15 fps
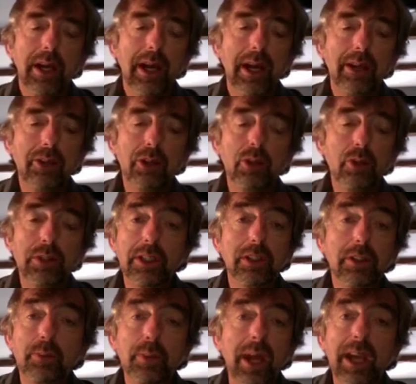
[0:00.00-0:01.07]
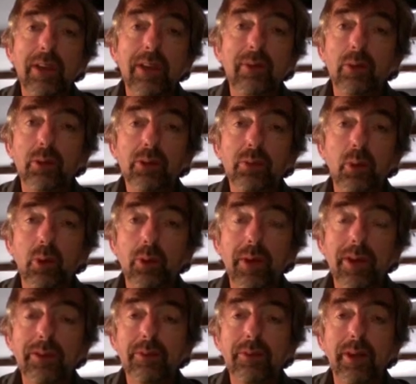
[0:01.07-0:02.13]
and use it to pay for small
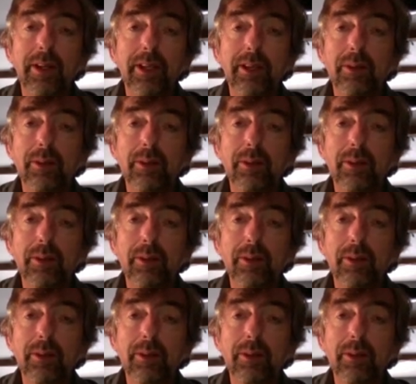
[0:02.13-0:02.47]
amounts of money.